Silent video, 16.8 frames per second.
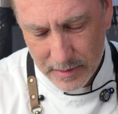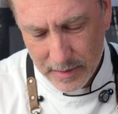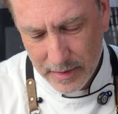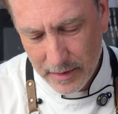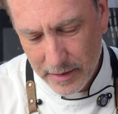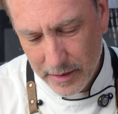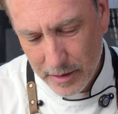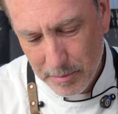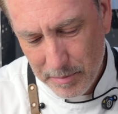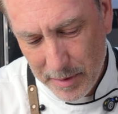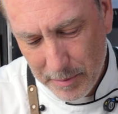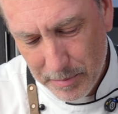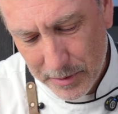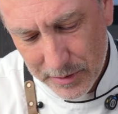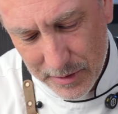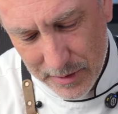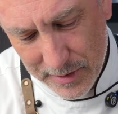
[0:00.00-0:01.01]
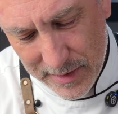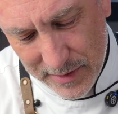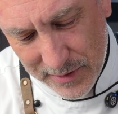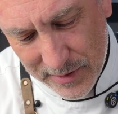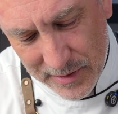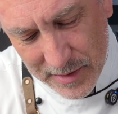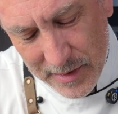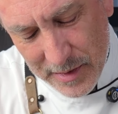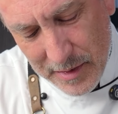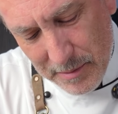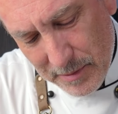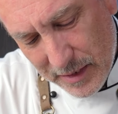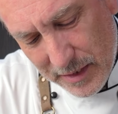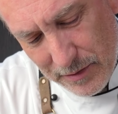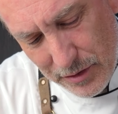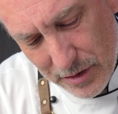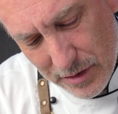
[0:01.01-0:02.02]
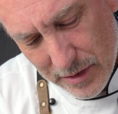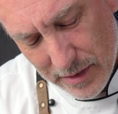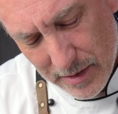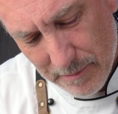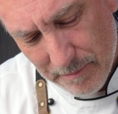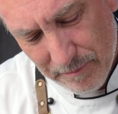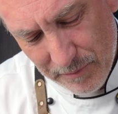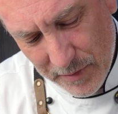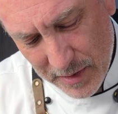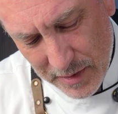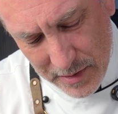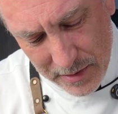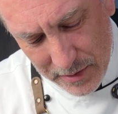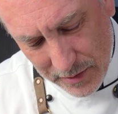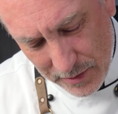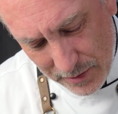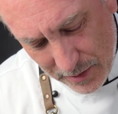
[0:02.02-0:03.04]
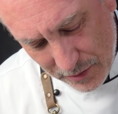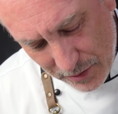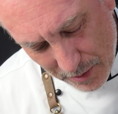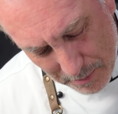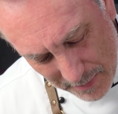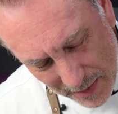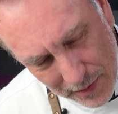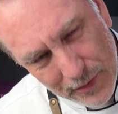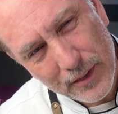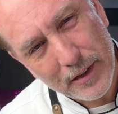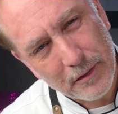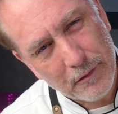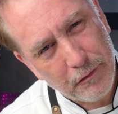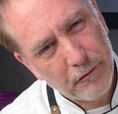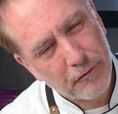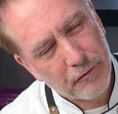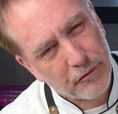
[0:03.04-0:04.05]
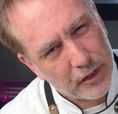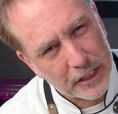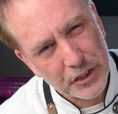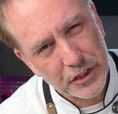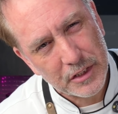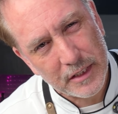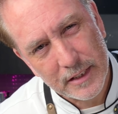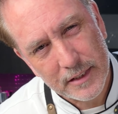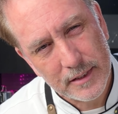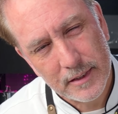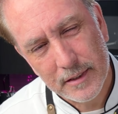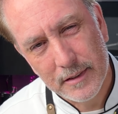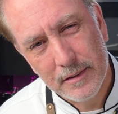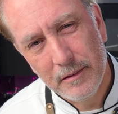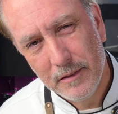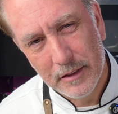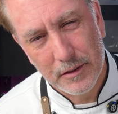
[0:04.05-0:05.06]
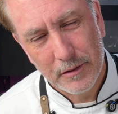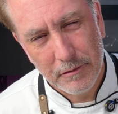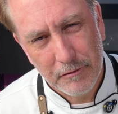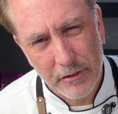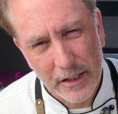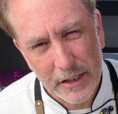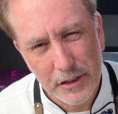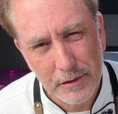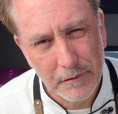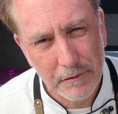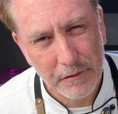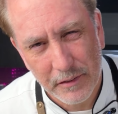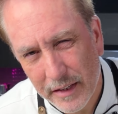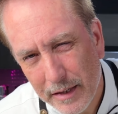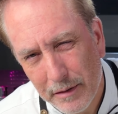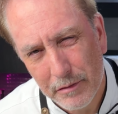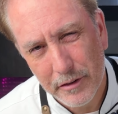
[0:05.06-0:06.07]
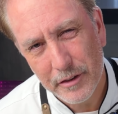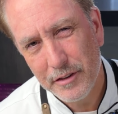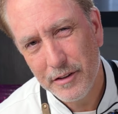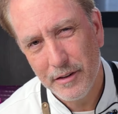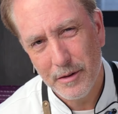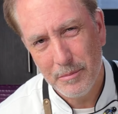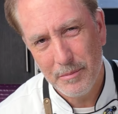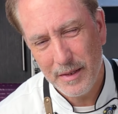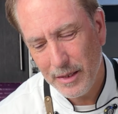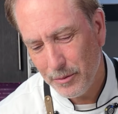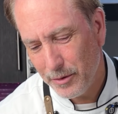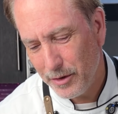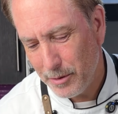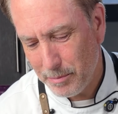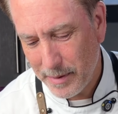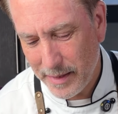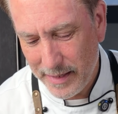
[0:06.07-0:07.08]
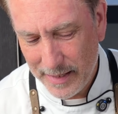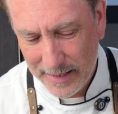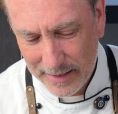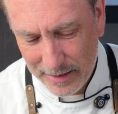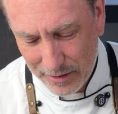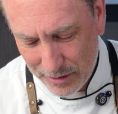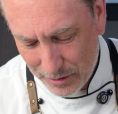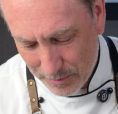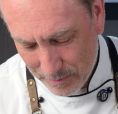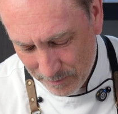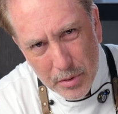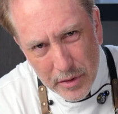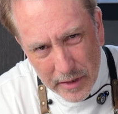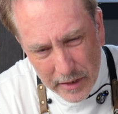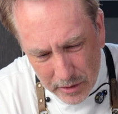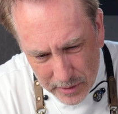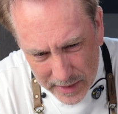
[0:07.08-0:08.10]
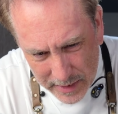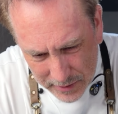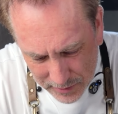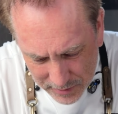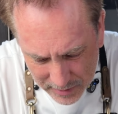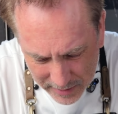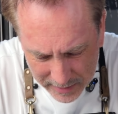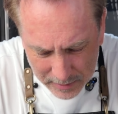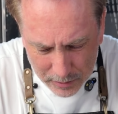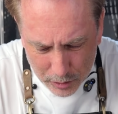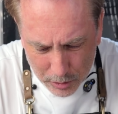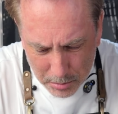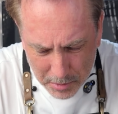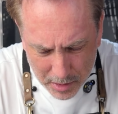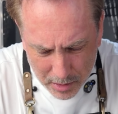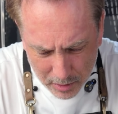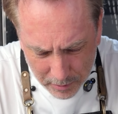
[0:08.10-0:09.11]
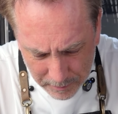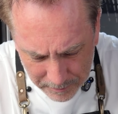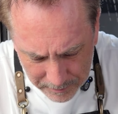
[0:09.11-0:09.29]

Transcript: Not a lot of people do this. Gives you just this amazing freshness, fresh flavor to the meat when you're biting into. Put it into a nice tight little ball.